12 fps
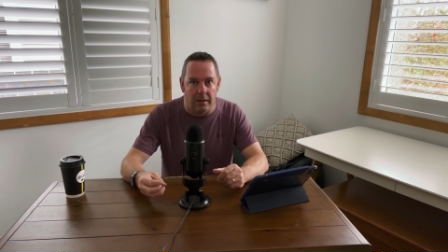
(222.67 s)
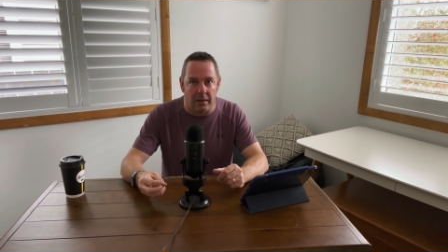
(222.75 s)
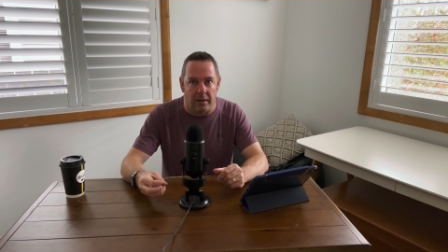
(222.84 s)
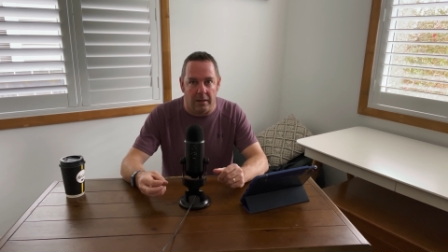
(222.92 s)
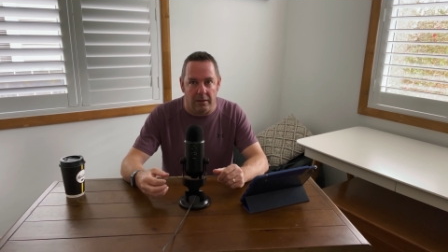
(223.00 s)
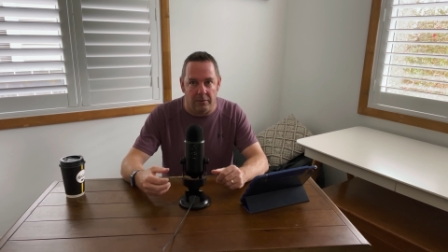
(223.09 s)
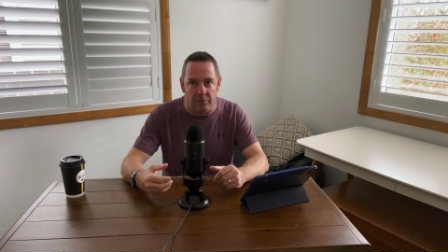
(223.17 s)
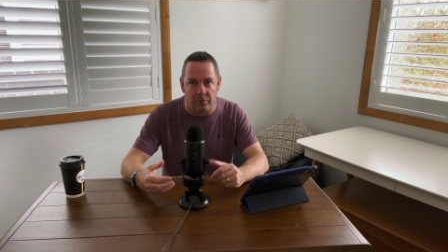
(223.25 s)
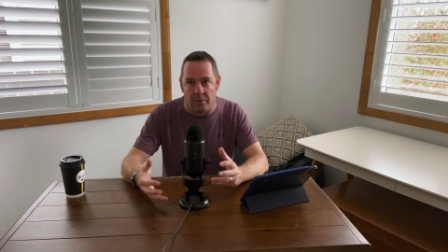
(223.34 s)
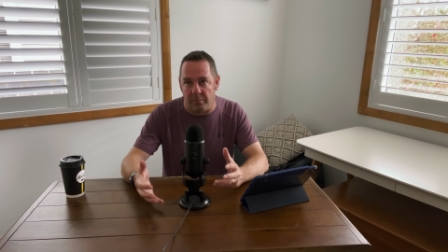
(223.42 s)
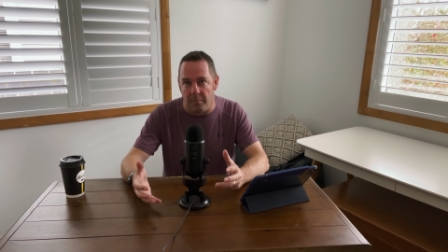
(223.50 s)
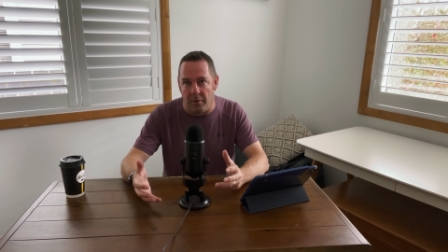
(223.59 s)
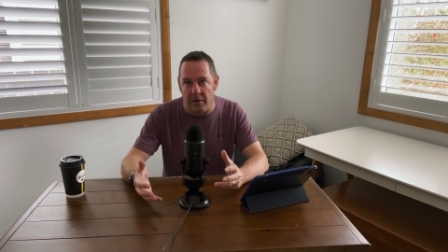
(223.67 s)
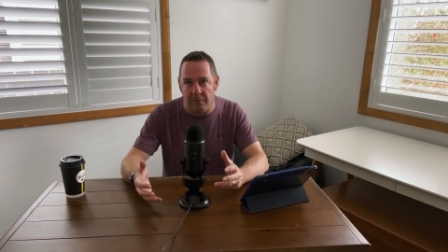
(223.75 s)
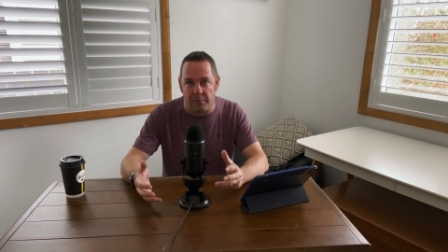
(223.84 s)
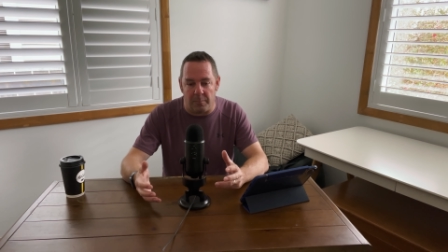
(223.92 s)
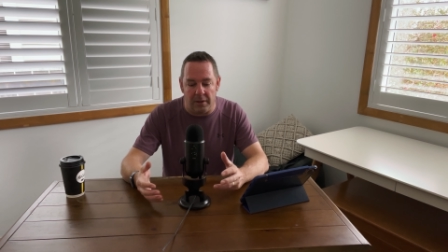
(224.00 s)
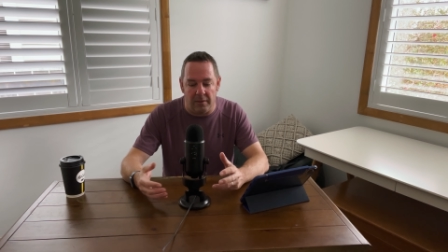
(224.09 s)
uh, is top of
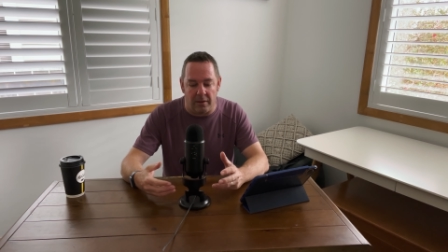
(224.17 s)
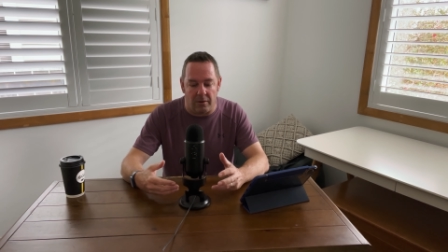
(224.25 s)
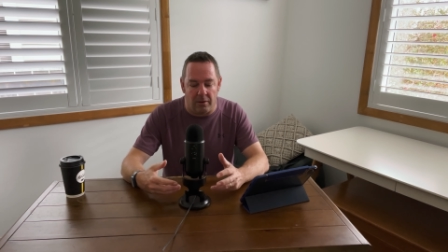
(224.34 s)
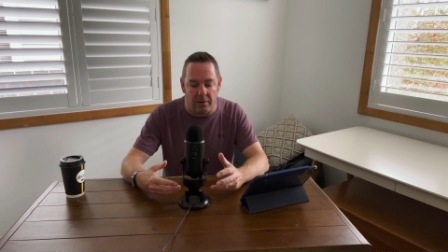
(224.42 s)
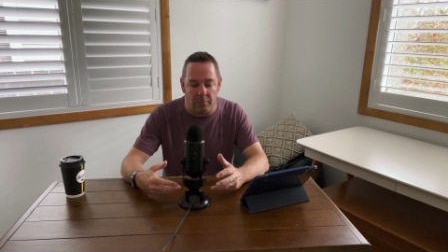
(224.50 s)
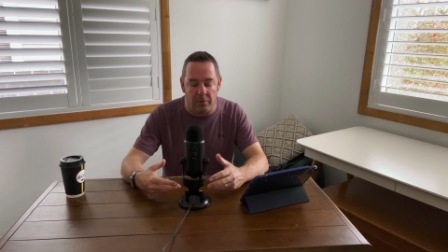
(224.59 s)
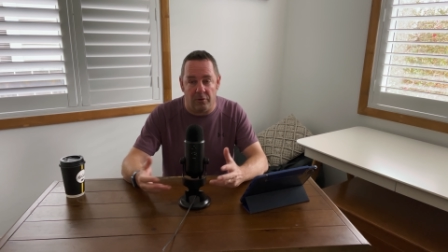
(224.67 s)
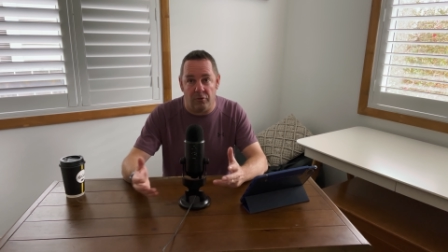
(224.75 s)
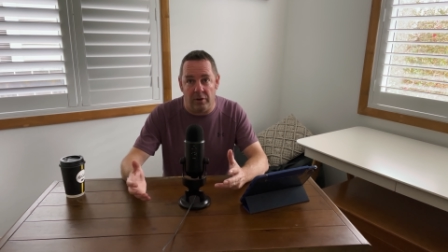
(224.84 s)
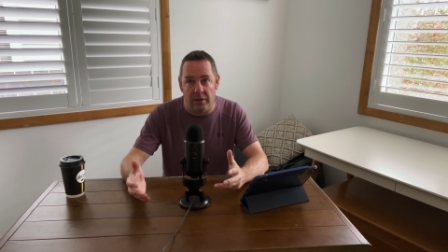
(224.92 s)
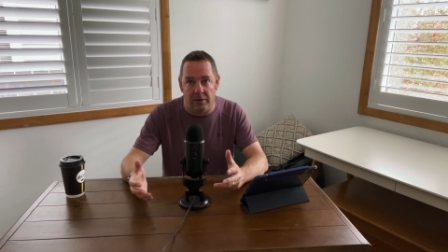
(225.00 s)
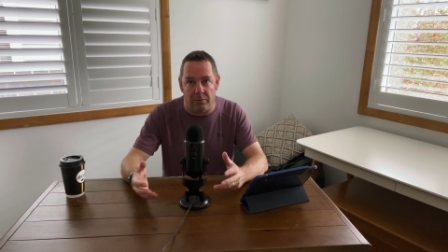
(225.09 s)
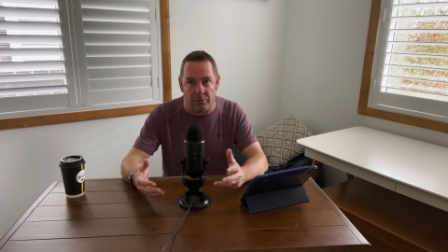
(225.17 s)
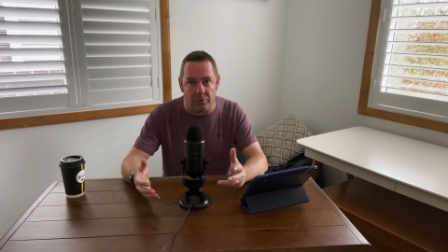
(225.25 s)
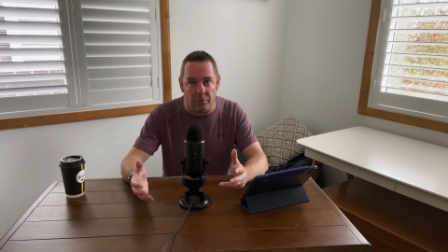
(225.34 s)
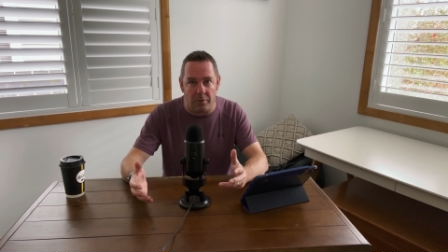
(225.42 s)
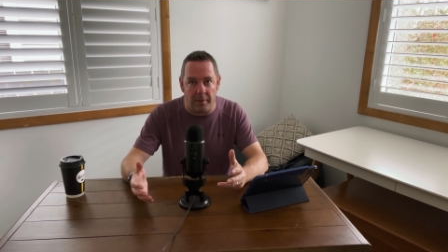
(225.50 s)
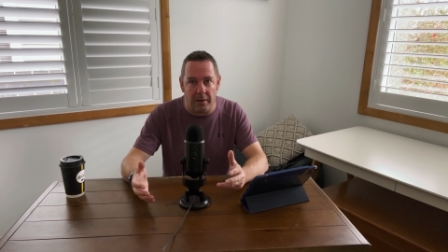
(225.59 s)
mind for me that I want to share or
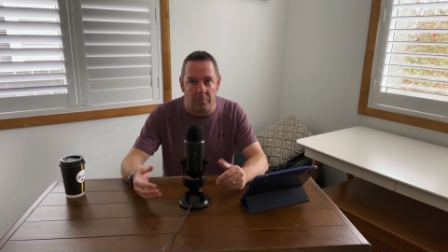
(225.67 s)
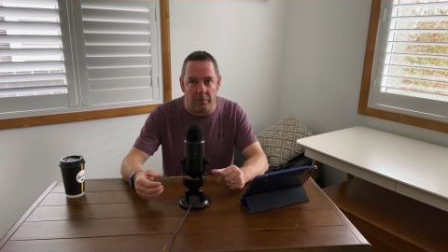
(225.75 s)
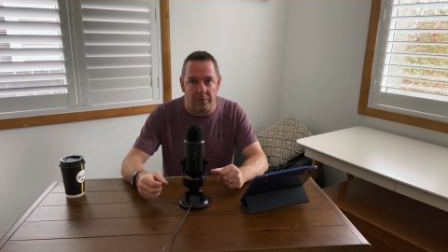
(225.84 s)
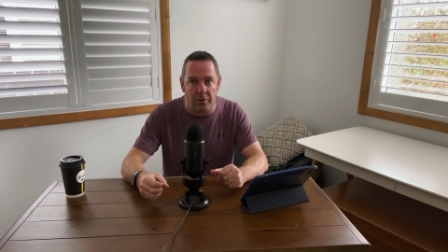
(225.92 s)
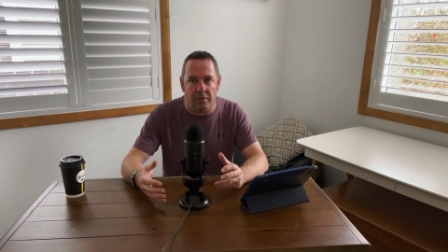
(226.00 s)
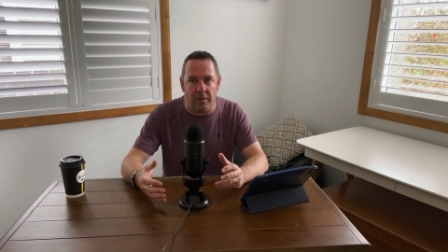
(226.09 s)
talk about with you.